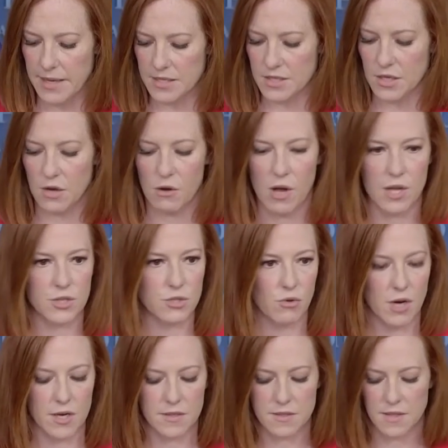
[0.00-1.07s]
of Mexico,
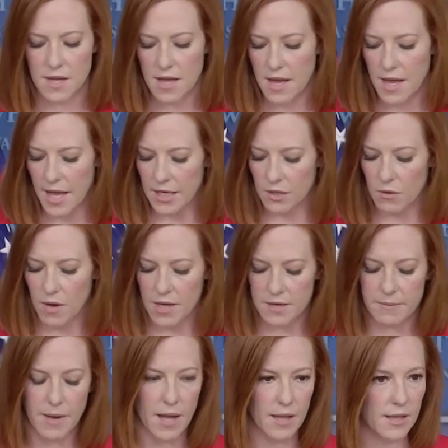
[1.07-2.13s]
Honduras, and
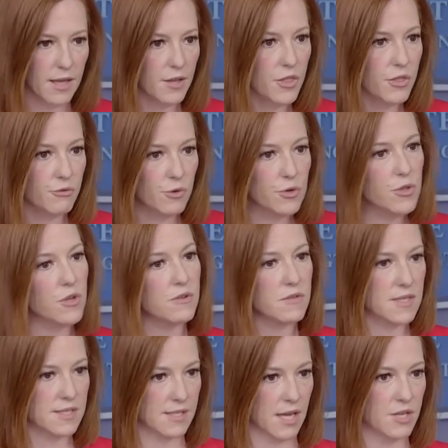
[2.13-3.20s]
Guatemala. Through
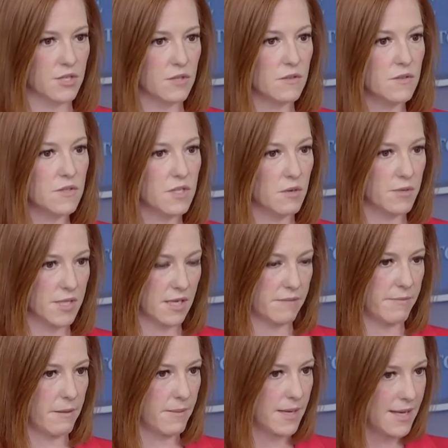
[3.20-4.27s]
those discussions, there was a
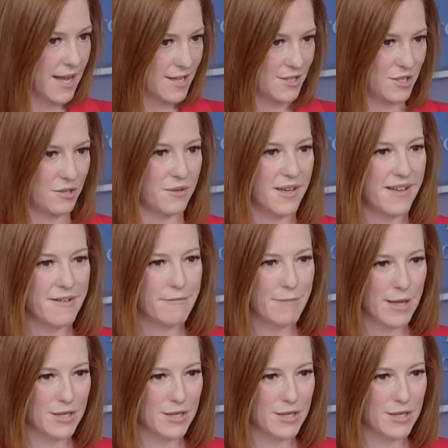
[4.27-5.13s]
commitment, as you